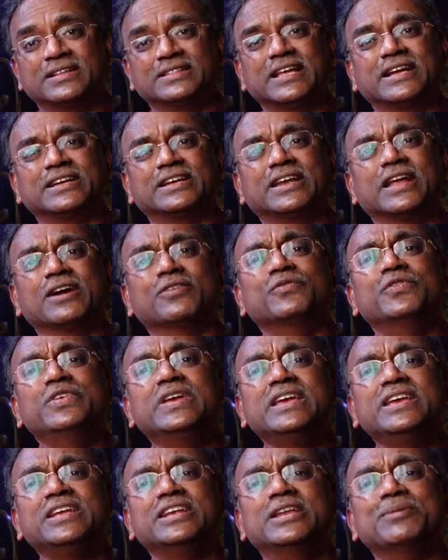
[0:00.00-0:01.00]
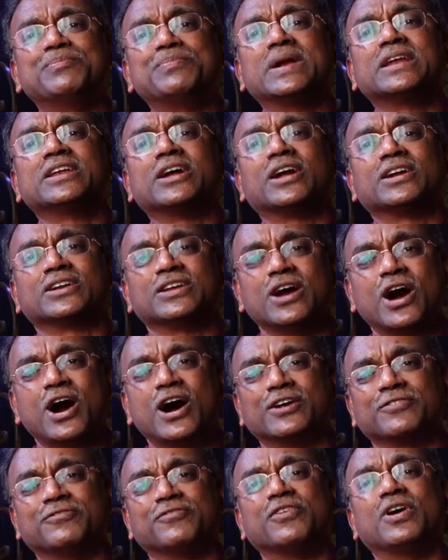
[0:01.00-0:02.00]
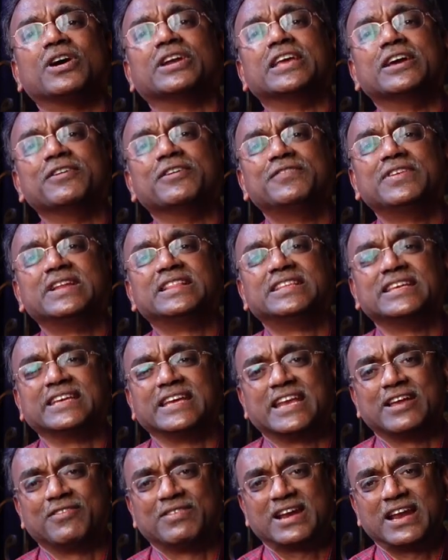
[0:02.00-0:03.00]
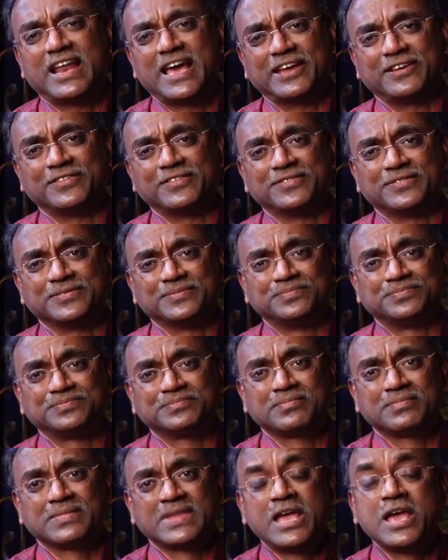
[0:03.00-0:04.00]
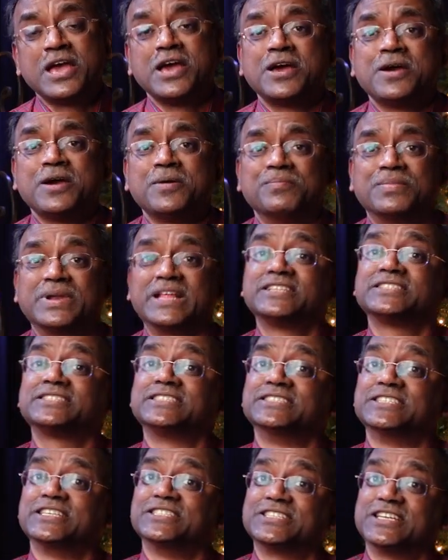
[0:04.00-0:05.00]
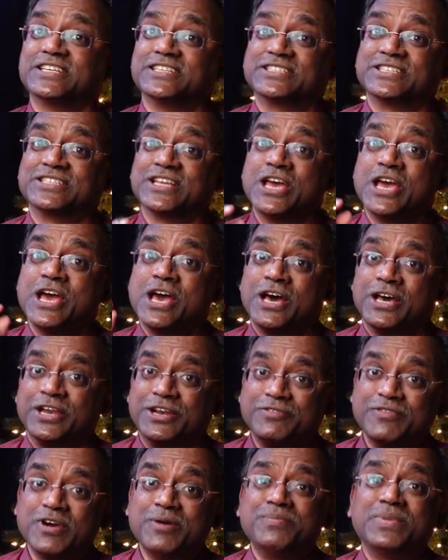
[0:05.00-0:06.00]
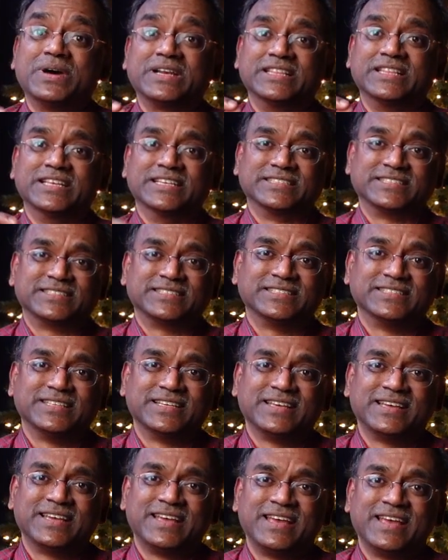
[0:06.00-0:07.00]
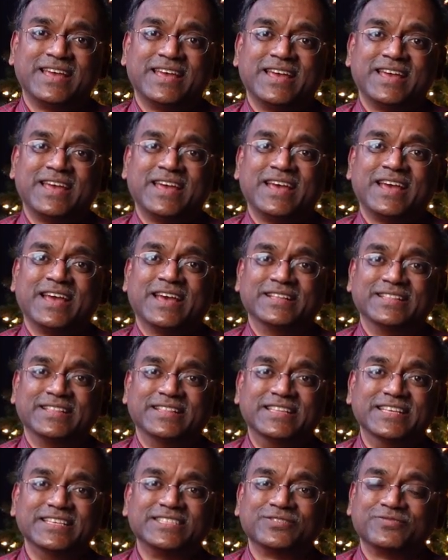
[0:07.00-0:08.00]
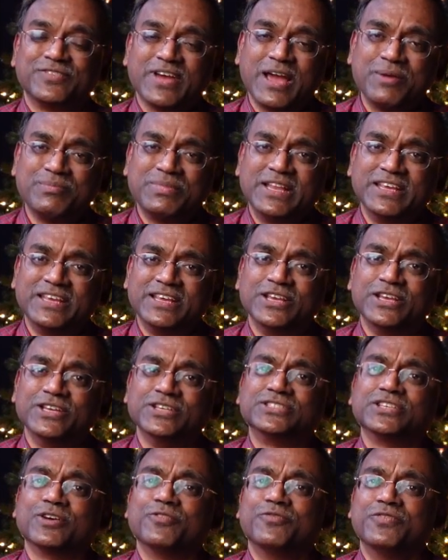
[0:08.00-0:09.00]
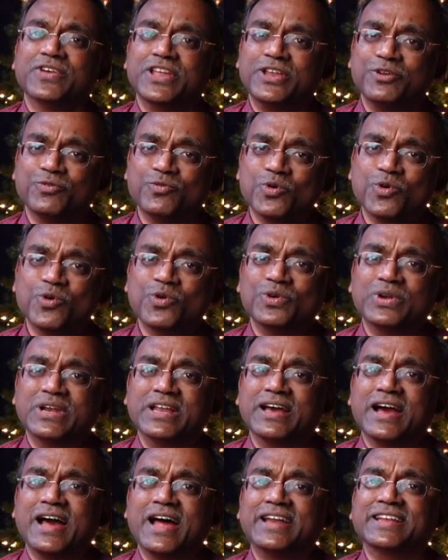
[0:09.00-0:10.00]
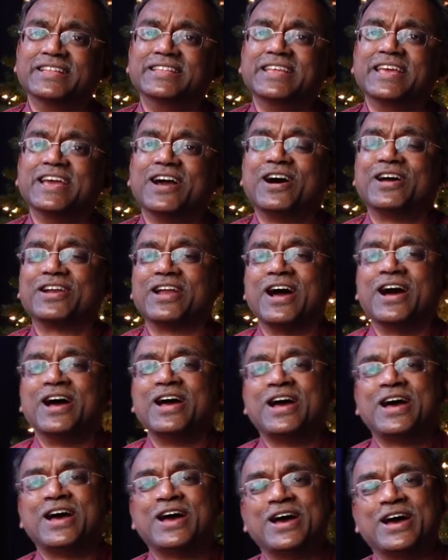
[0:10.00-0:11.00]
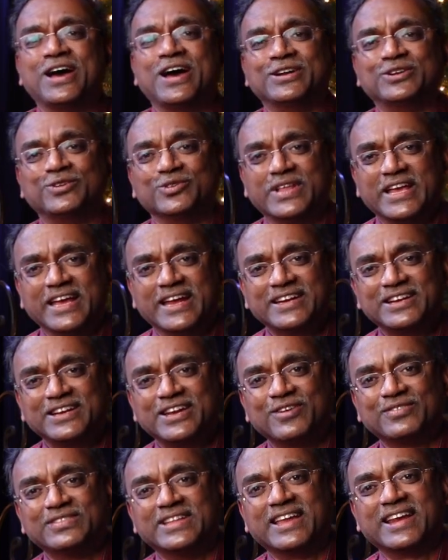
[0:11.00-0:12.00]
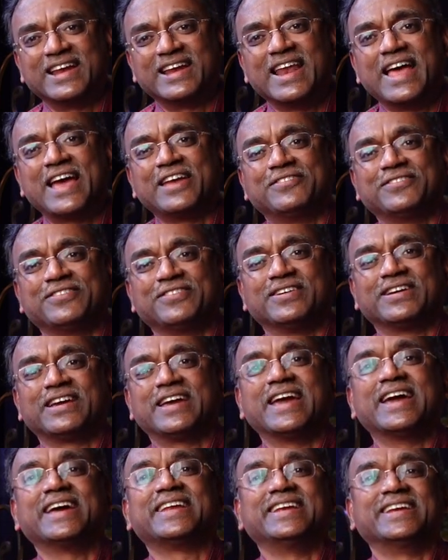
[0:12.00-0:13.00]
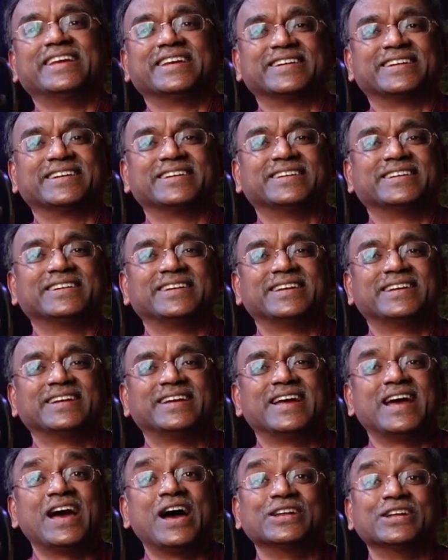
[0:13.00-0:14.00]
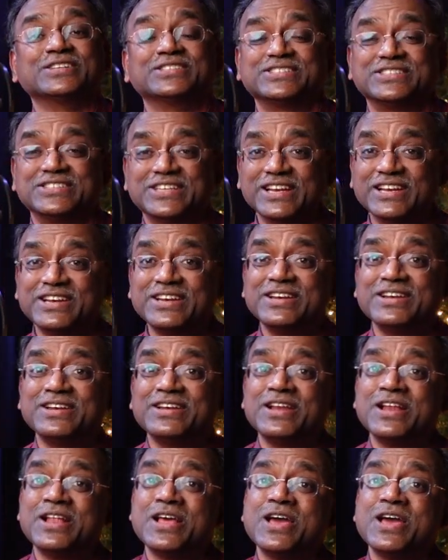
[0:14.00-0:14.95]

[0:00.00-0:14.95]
that we depend on God for everything in our life. Brothers and sisters, remember this. This family is a very old, and they are to the end of their life career. Still,